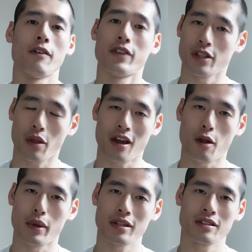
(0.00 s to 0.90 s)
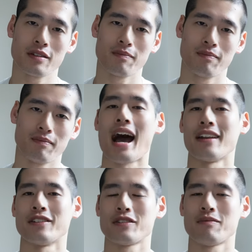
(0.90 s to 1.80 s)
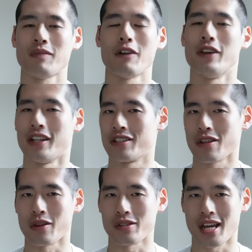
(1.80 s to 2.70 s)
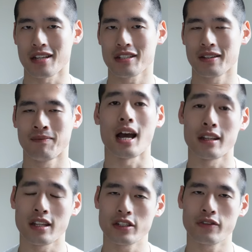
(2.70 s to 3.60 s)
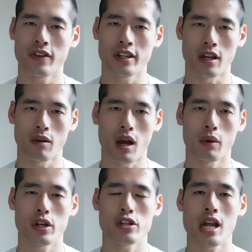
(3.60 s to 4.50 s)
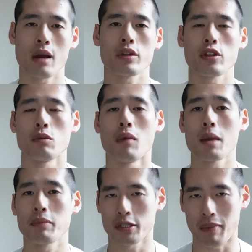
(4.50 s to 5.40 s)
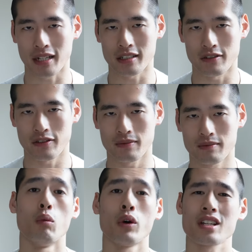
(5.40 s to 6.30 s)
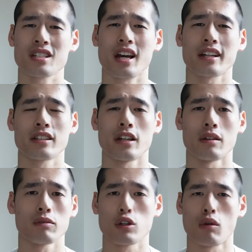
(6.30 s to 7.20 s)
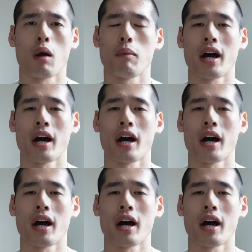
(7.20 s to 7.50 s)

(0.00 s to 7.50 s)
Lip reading: A physiotherapist and a fitness enthusiast. And in this video, I want to share with you my perspective on what it's like to grow up